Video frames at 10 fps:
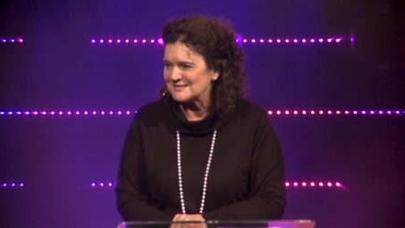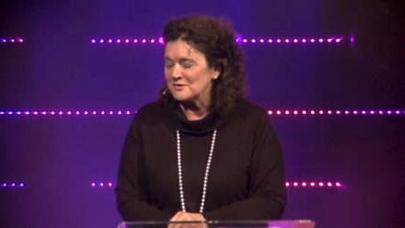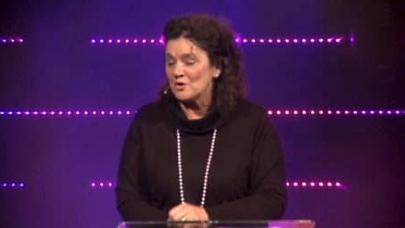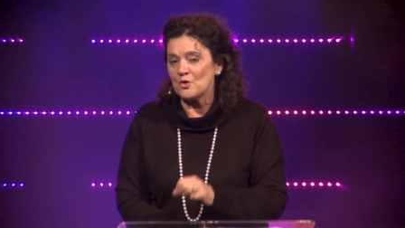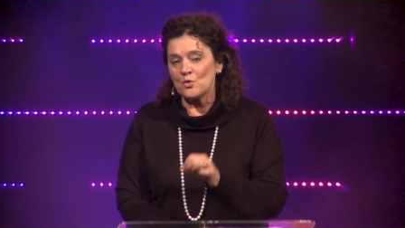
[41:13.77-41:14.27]

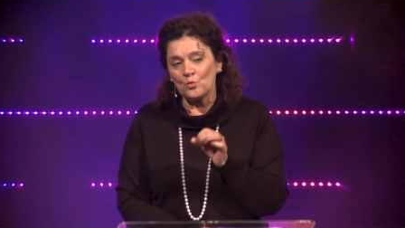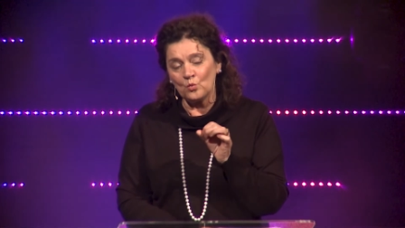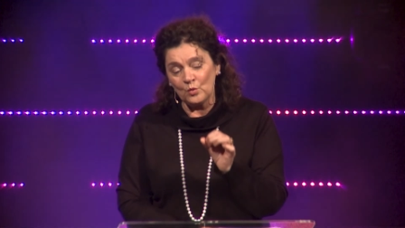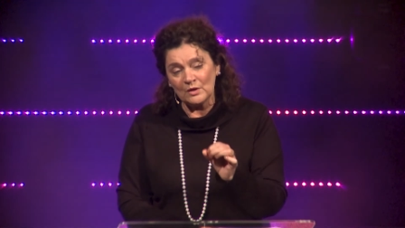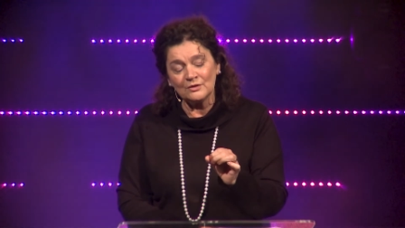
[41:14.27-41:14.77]

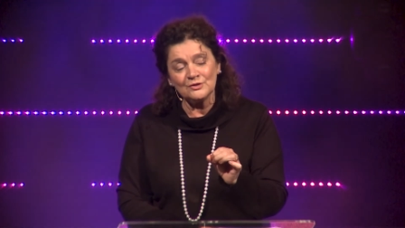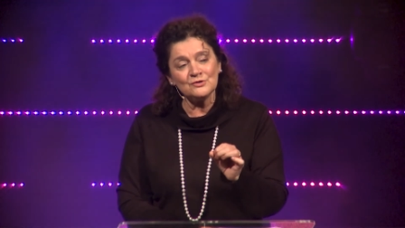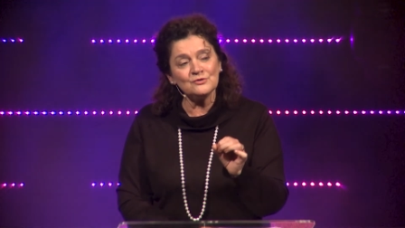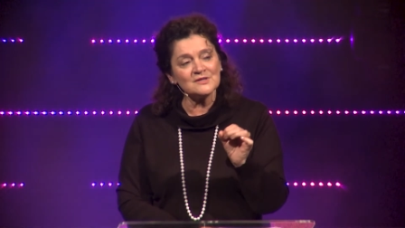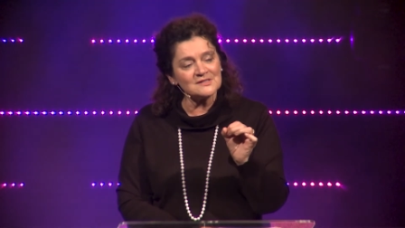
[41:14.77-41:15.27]
Will
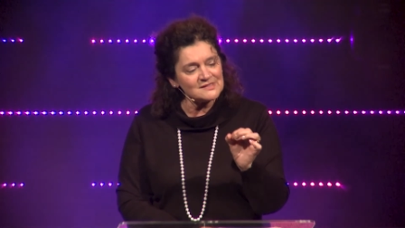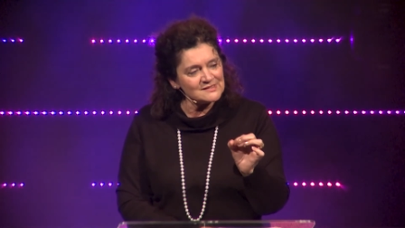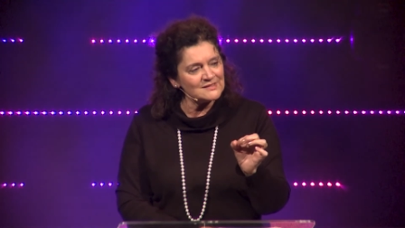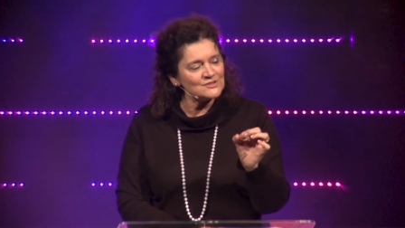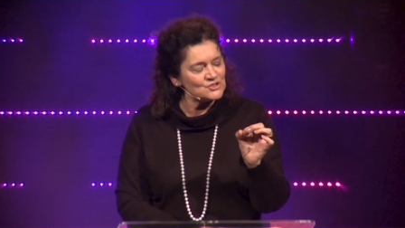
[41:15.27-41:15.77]
you
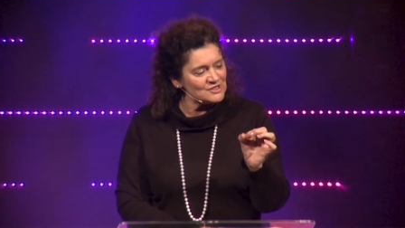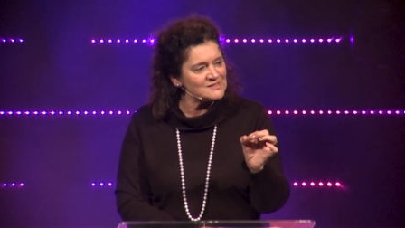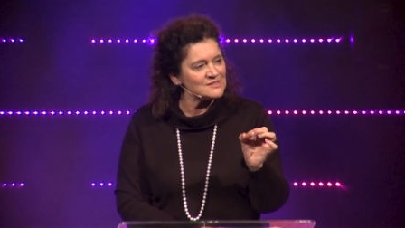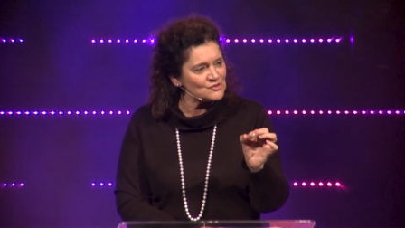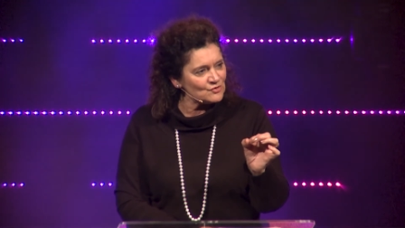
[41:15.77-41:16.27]
consider
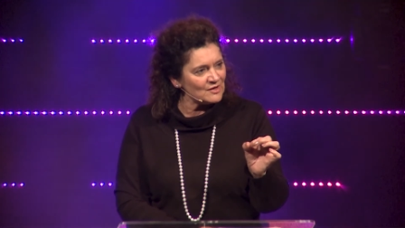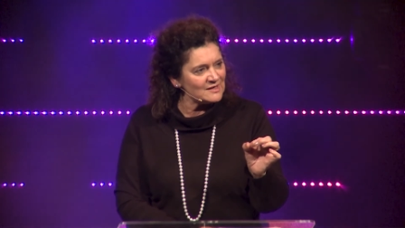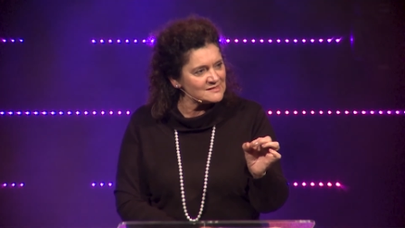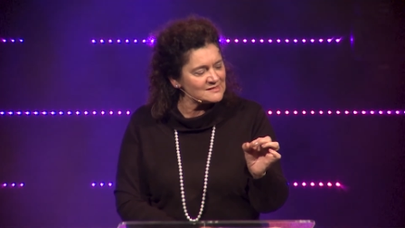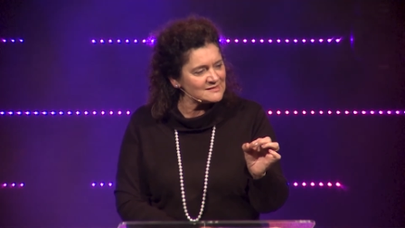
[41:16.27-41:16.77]
Jesus
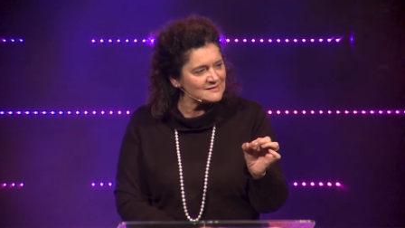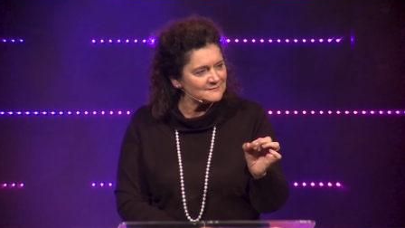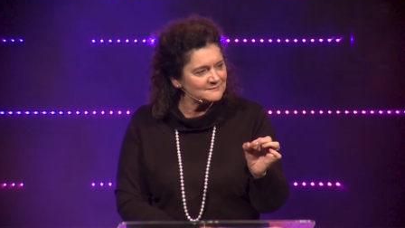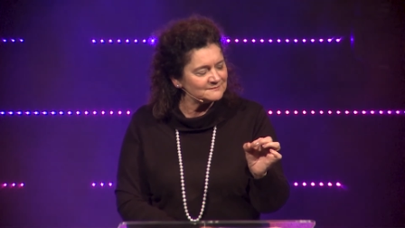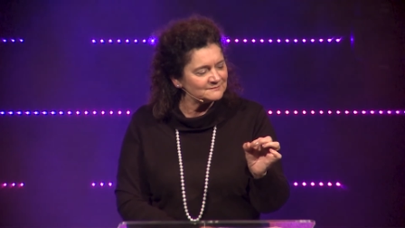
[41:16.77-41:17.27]
Christ?
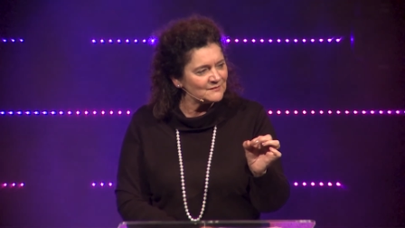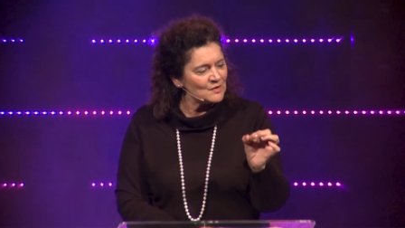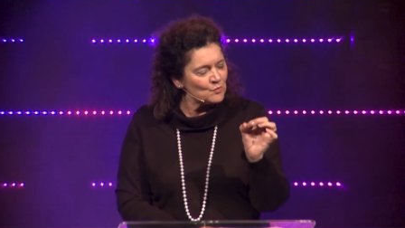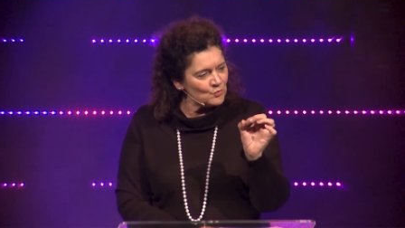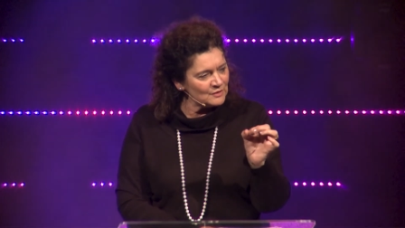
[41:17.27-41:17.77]

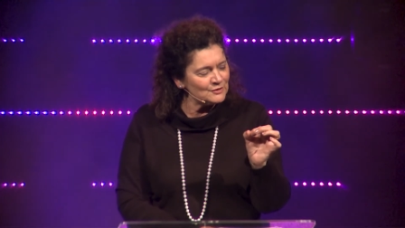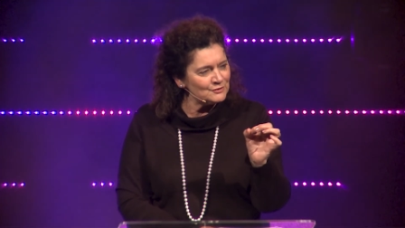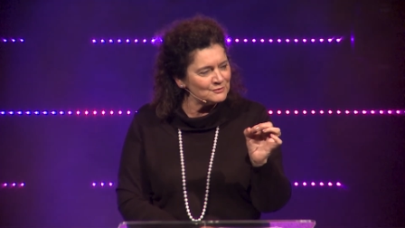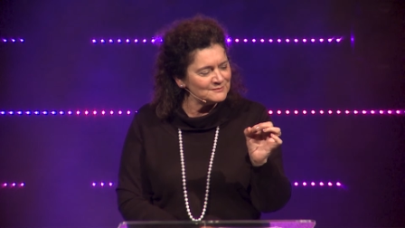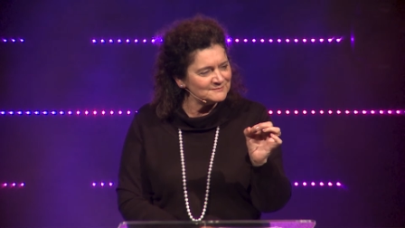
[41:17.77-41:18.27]
Will
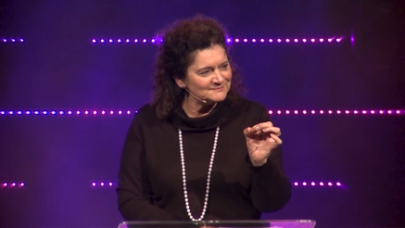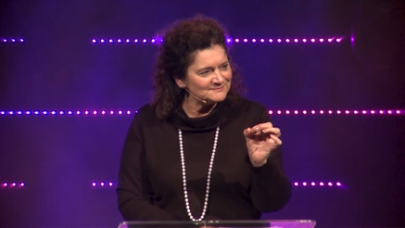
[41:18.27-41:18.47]
you?